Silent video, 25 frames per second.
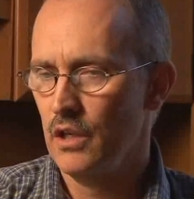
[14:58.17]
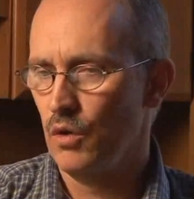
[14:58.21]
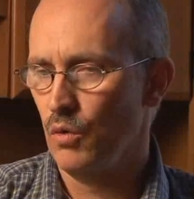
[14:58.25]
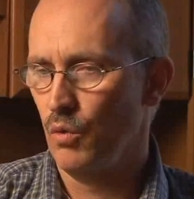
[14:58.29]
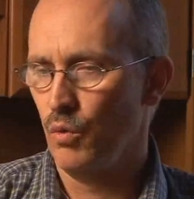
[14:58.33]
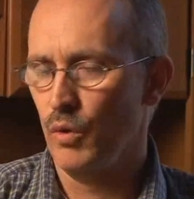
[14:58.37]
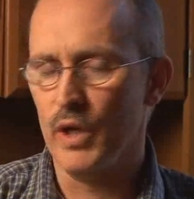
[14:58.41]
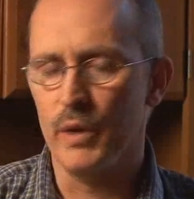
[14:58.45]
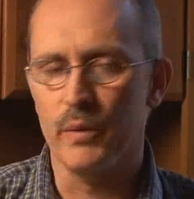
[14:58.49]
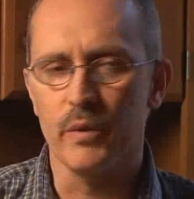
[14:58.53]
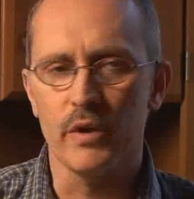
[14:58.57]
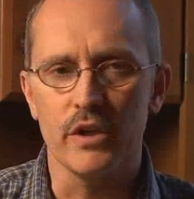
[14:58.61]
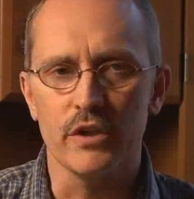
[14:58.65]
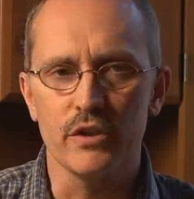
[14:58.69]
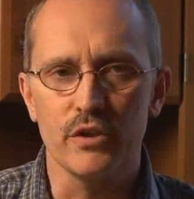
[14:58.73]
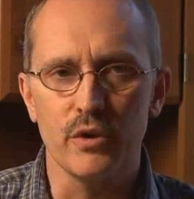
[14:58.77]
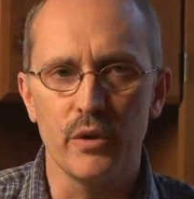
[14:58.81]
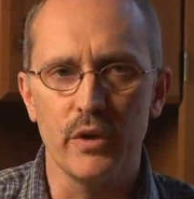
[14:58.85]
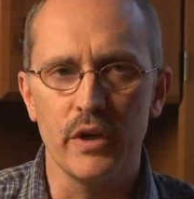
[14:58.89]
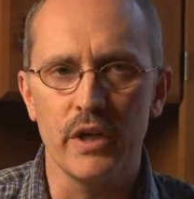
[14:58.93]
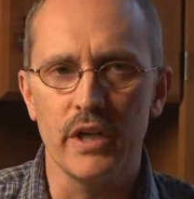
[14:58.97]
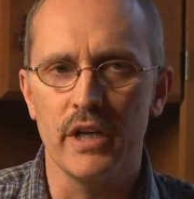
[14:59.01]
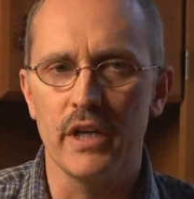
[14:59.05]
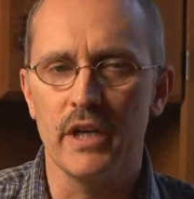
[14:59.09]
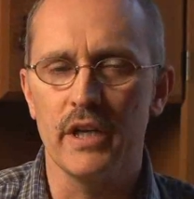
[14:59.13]
we weren't
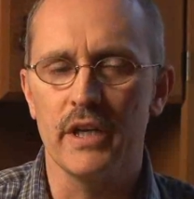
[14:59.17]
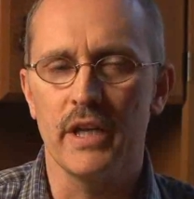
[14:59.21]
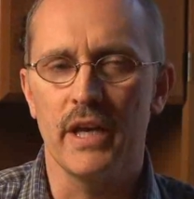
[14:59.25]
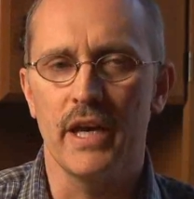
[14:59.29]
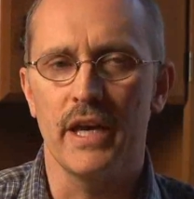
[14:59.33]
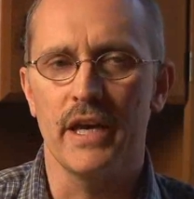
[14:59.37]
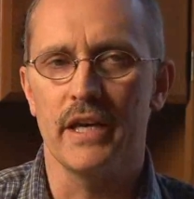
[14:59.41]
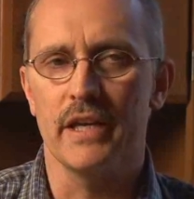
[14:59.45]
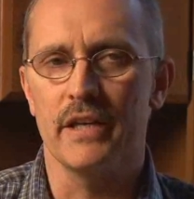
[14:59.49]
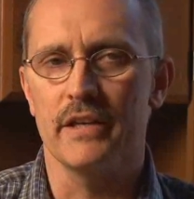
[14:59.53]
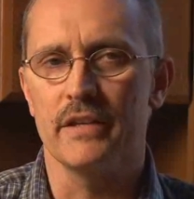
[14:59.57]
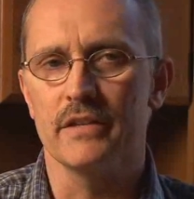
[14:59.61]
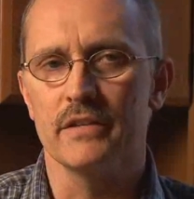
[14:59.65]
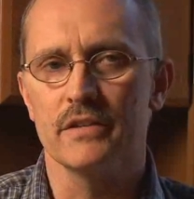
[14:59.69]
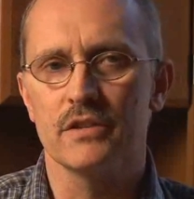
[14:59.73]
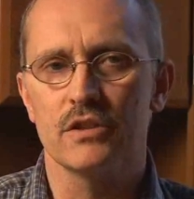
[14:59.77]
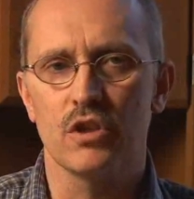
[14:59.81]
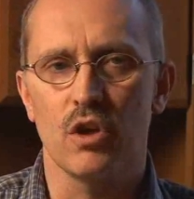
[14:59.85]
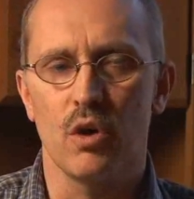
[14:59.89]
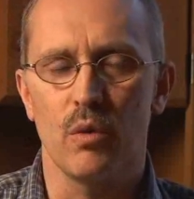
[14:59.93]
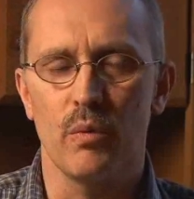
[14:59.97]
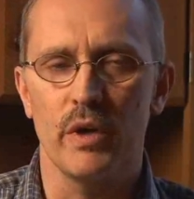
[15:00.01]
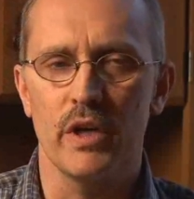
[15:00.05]
doing it, and so